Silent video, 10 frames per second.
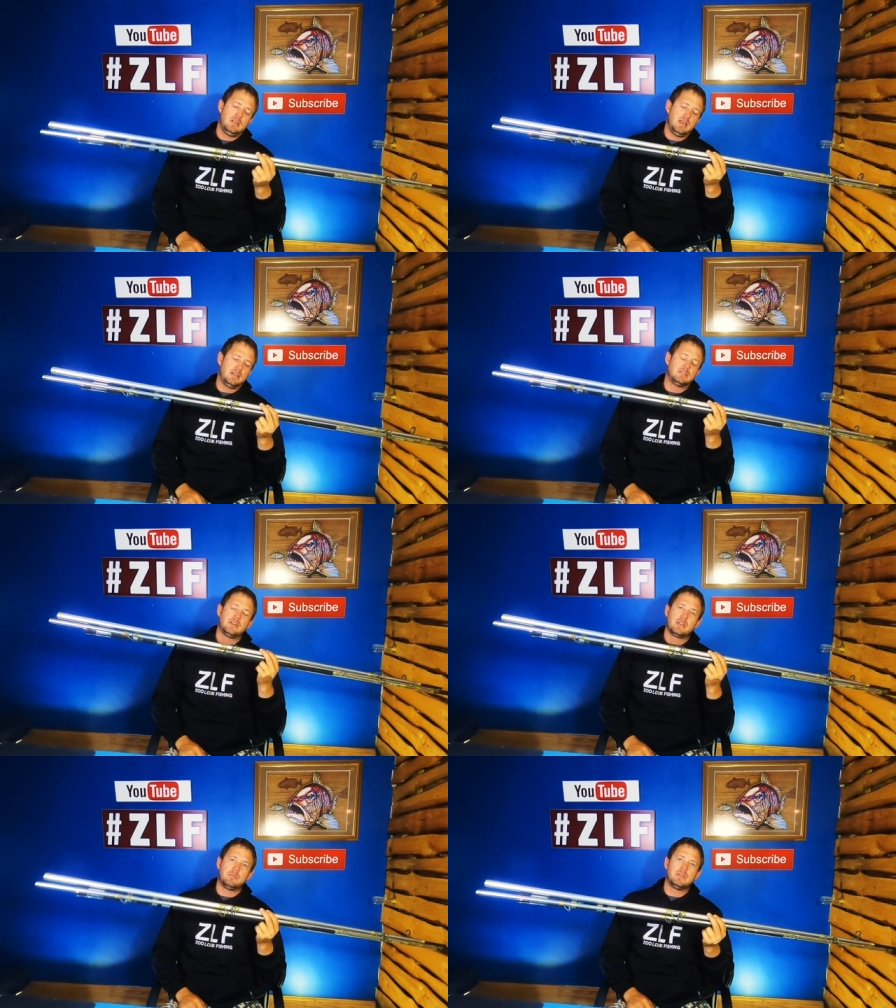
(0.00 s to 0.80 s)
and its
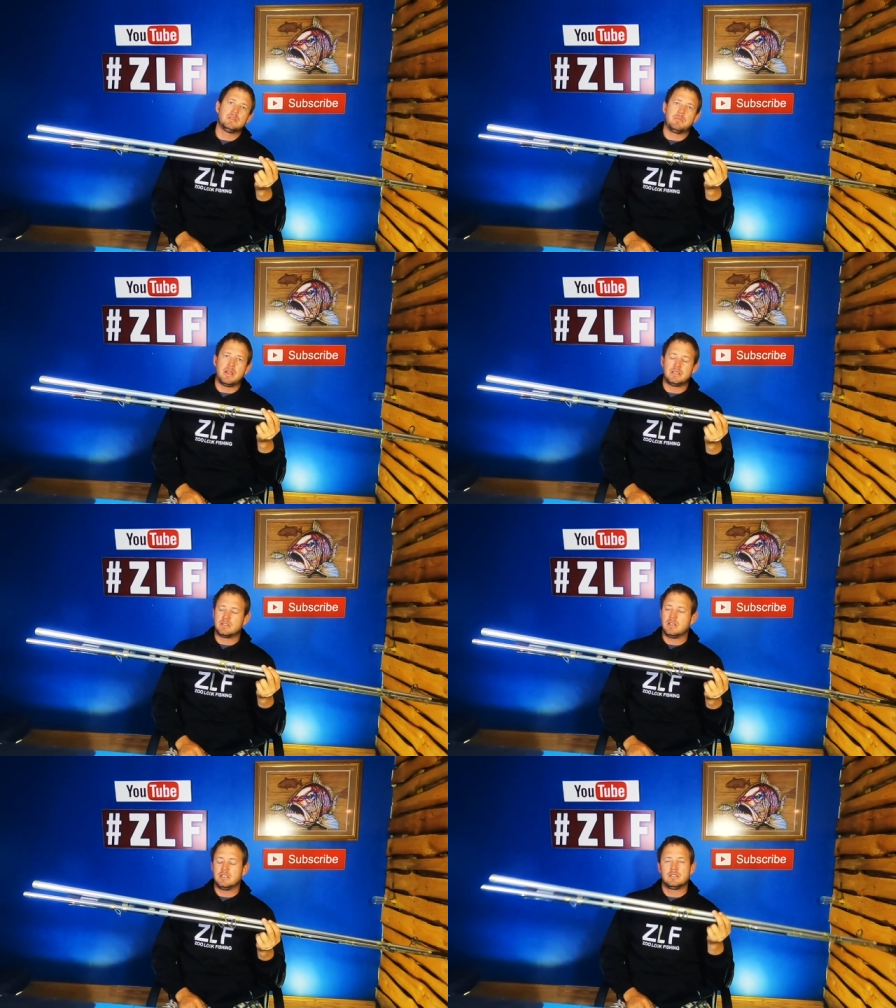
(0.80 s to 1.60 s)
recommended braid
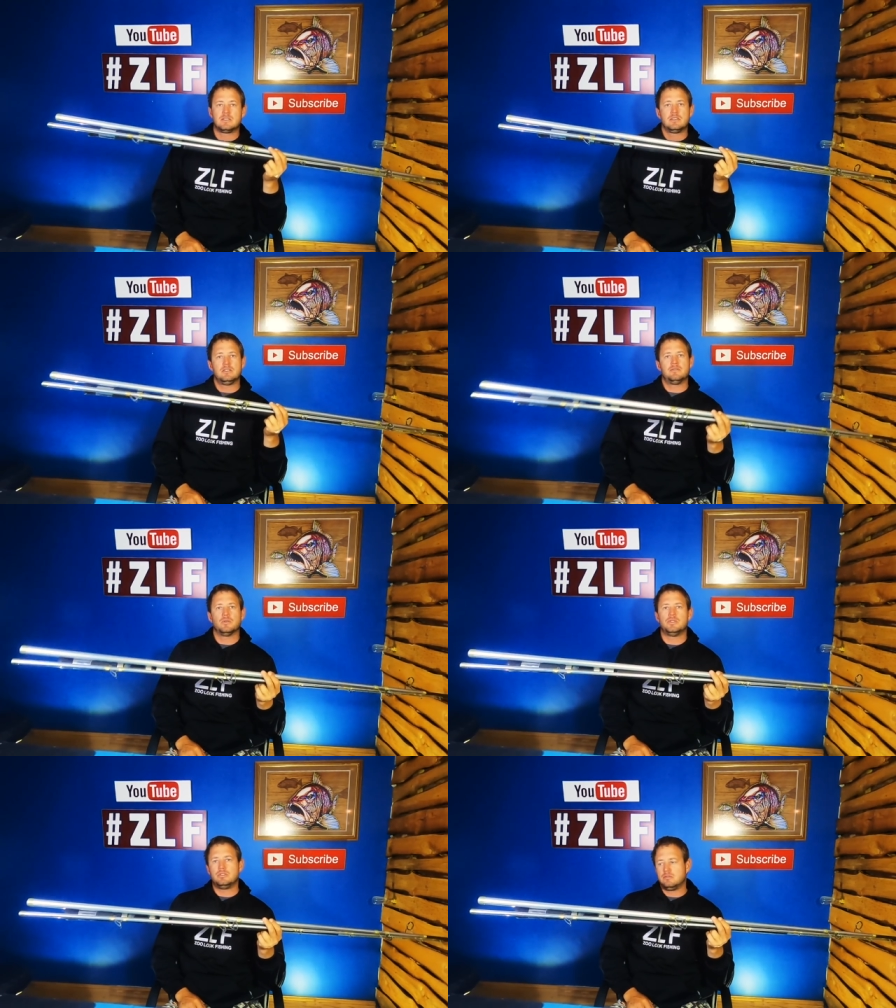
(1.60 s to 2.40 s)
sizes is
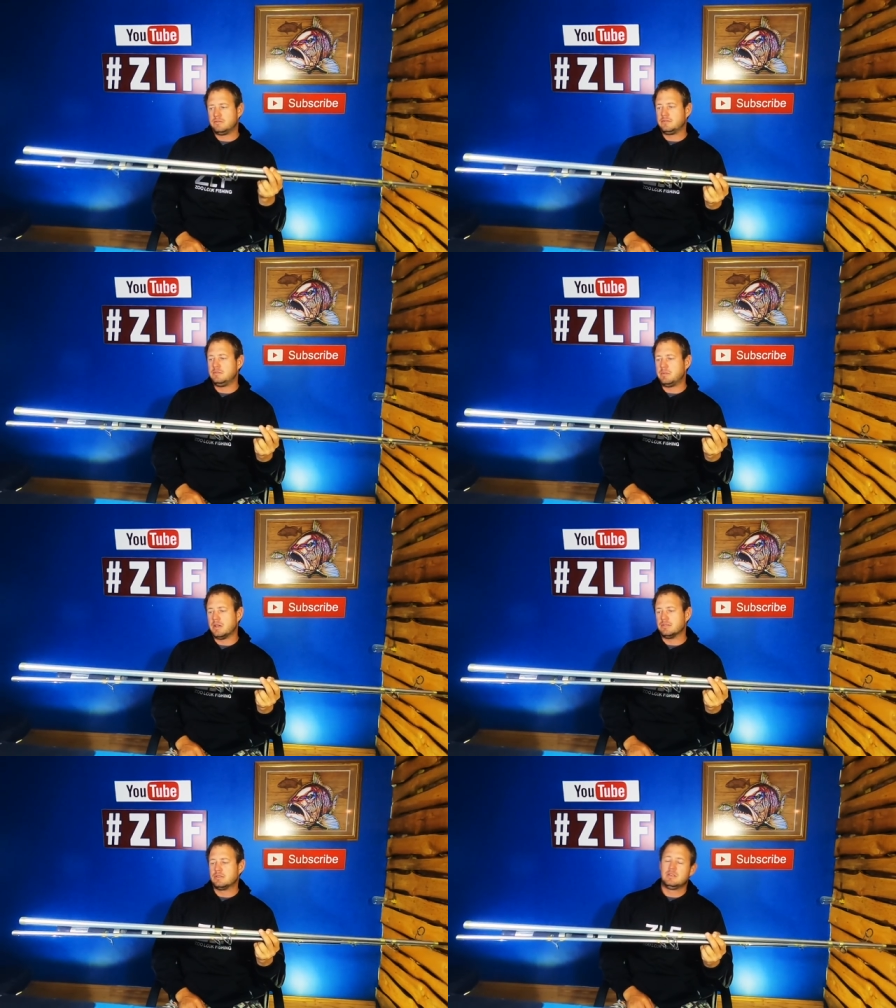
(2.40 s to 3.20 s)
40 to 50
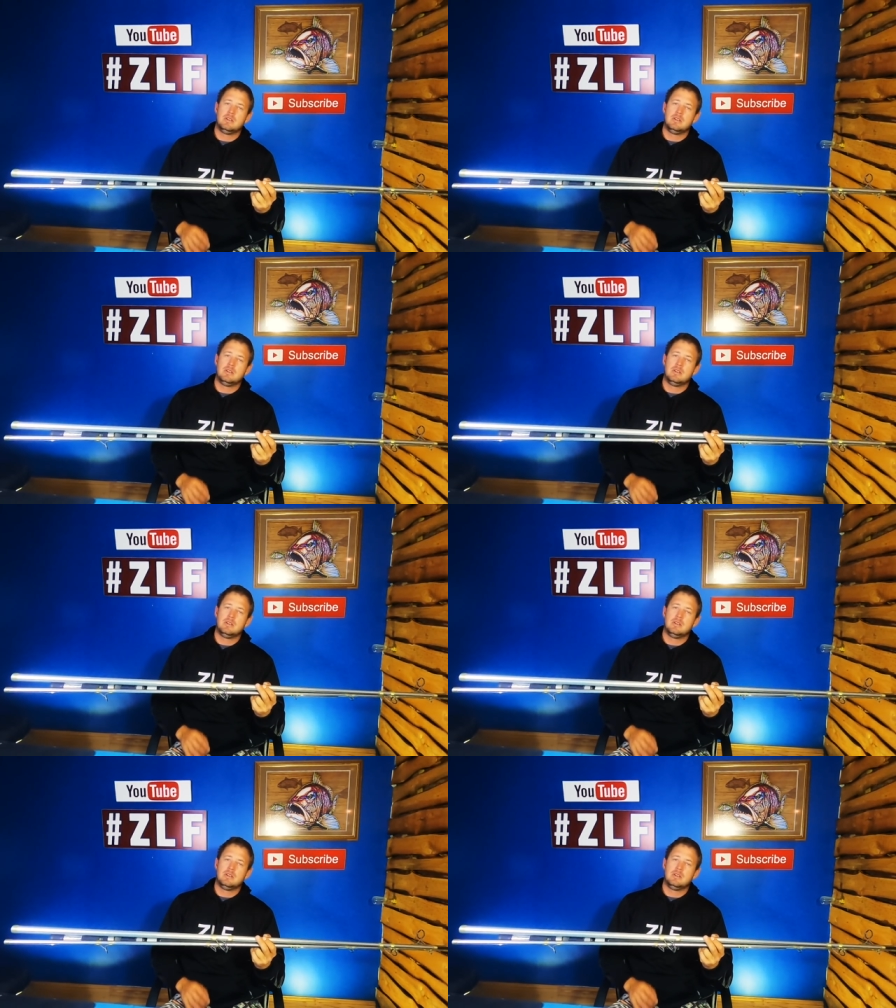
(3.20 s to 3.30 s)
pounds.